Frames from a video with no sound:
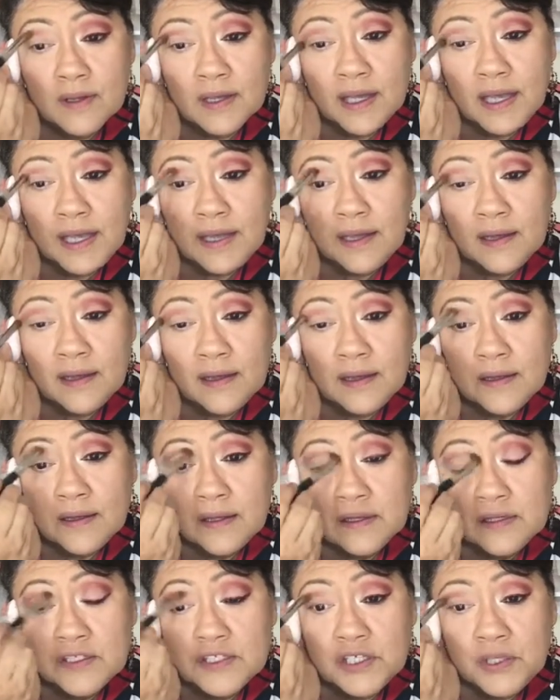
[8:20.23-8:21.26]
Okay,
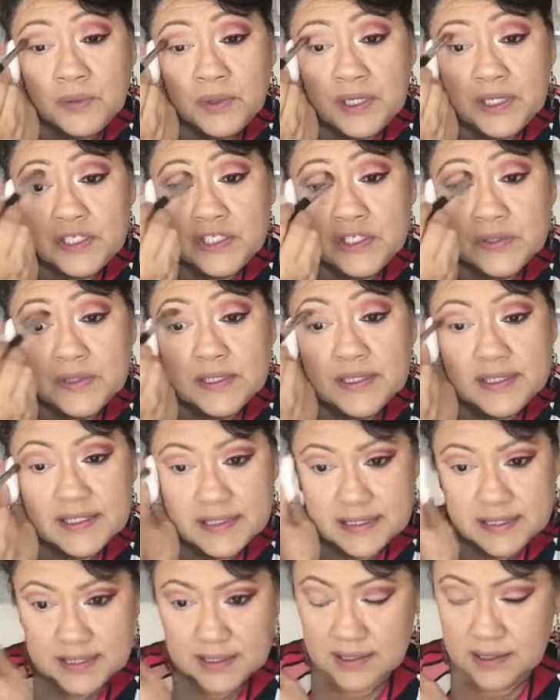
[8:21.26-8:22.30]
so you want to do
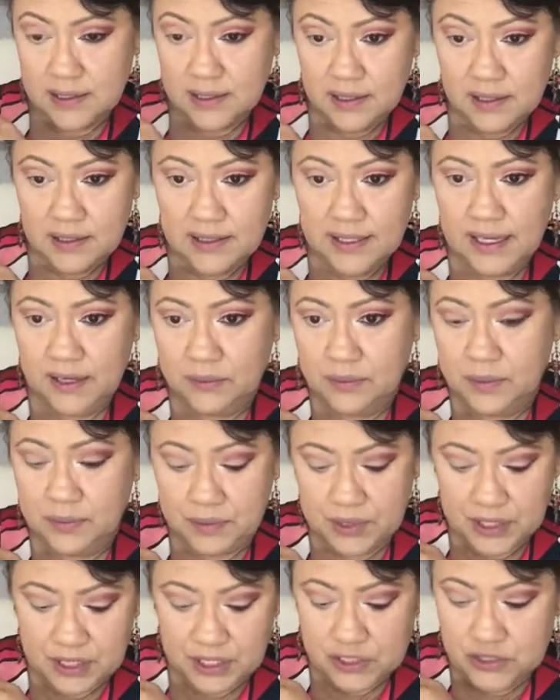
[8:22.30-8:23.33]
this. Now what
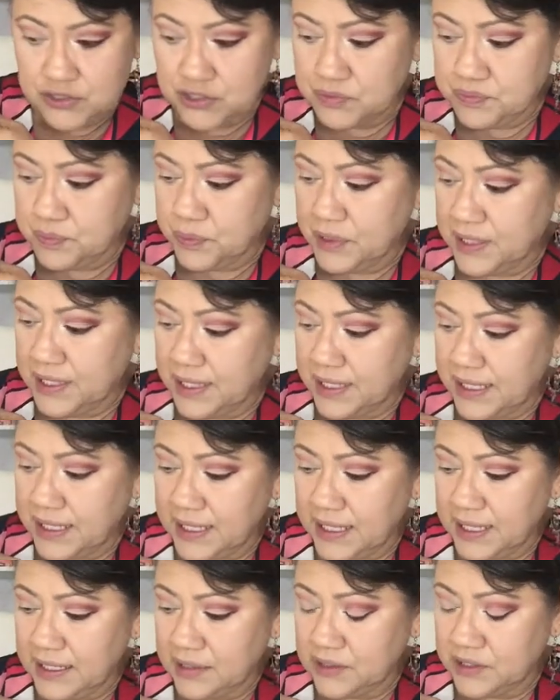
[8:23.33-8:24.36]
we're gonna do is put, get
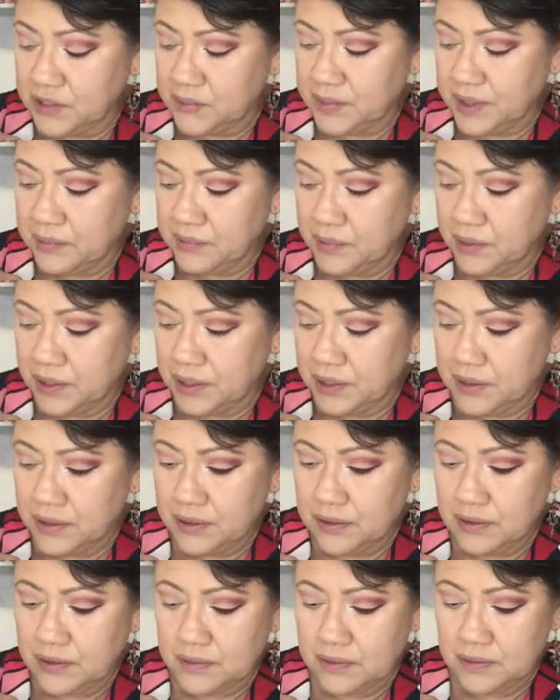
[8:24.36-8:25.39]
in a little bit more.
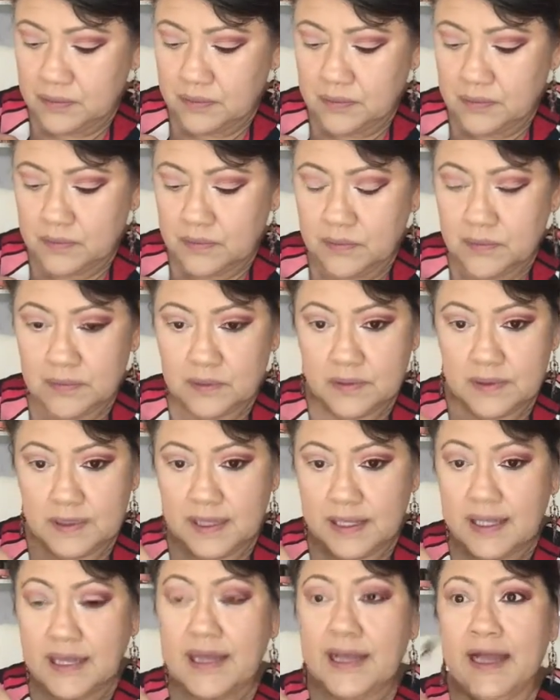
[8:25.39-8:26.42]

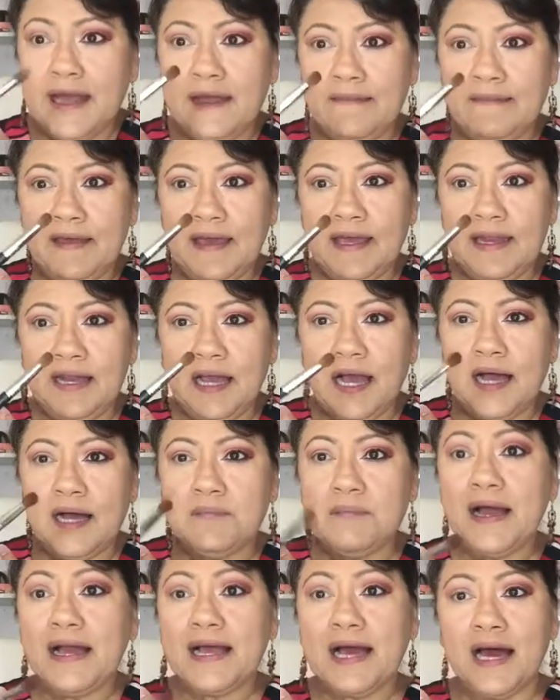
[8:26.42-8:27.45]
And then
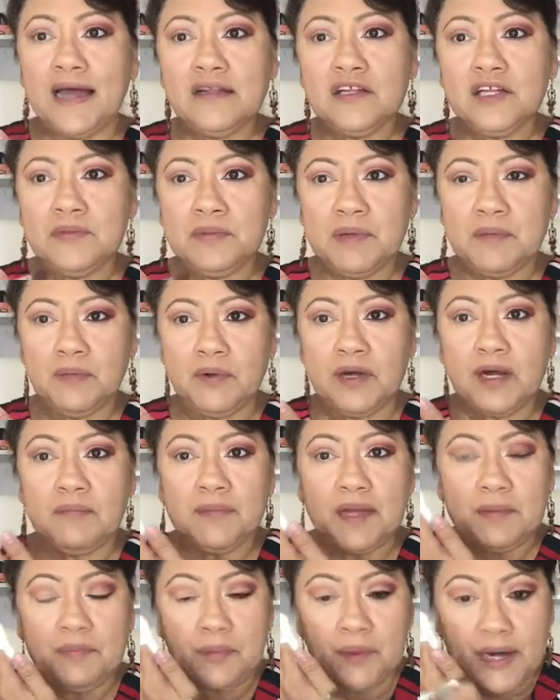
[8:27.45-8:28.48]
um, I got a little bit more on
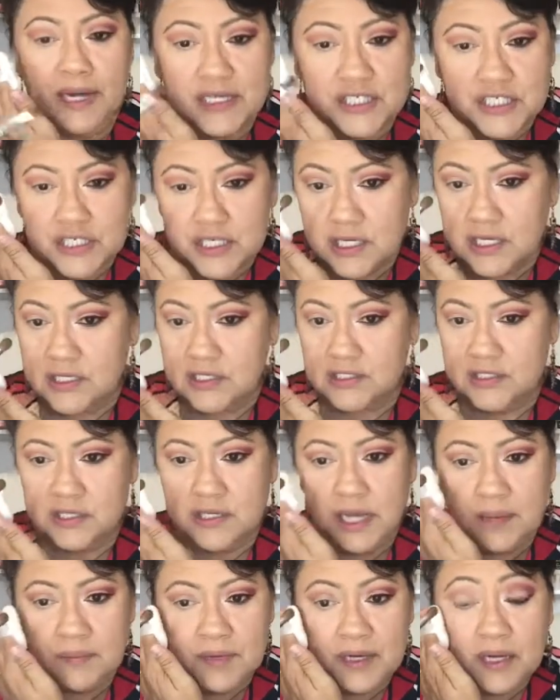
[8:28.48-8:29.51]
my brush. So
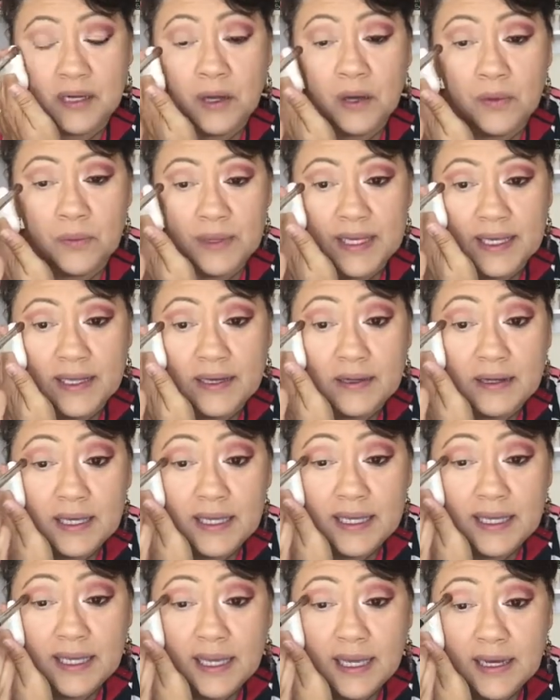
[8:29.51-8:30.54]
now I'm gonna go in
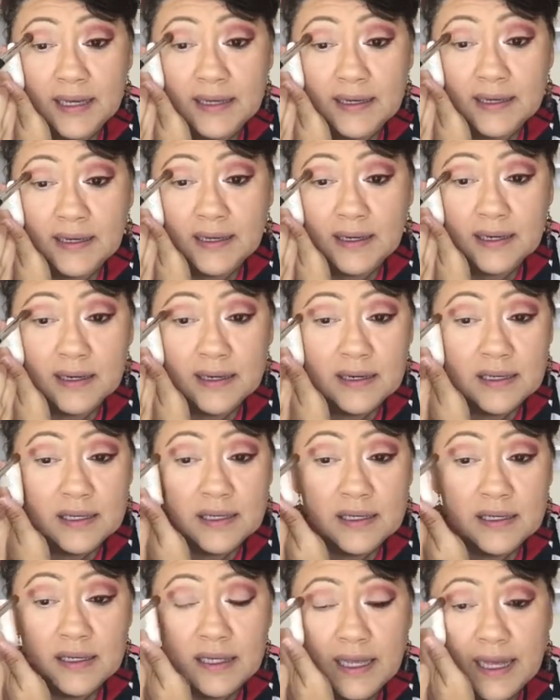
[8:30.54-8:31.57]
here
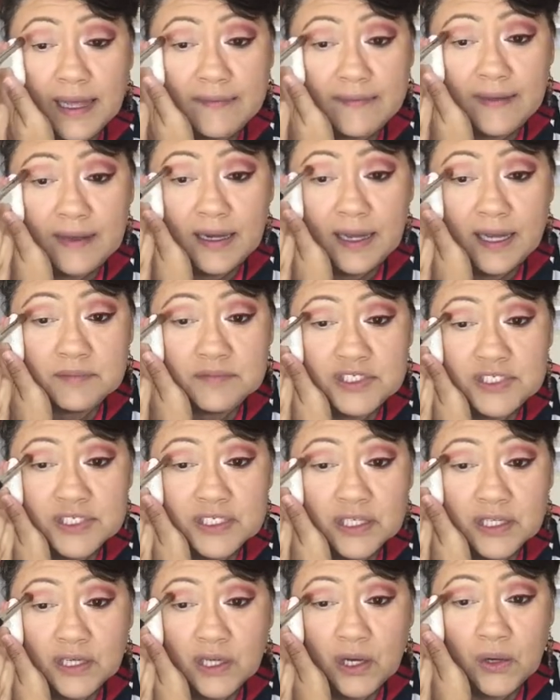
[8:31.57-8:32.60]
and then I'm just
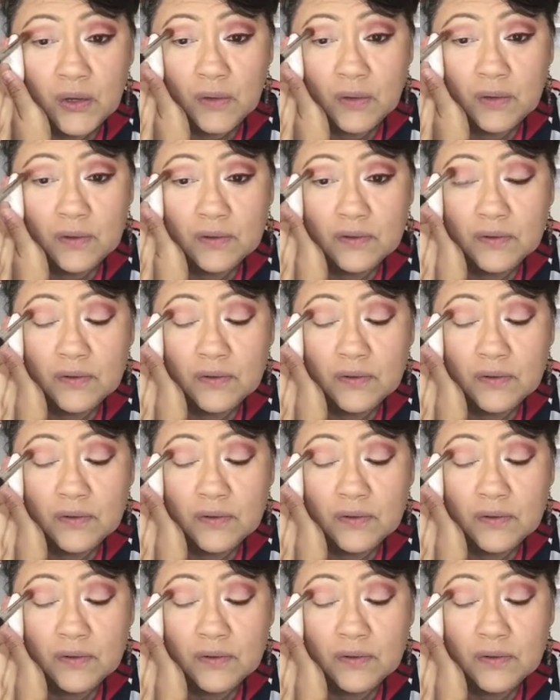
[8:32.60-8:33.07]
gonna go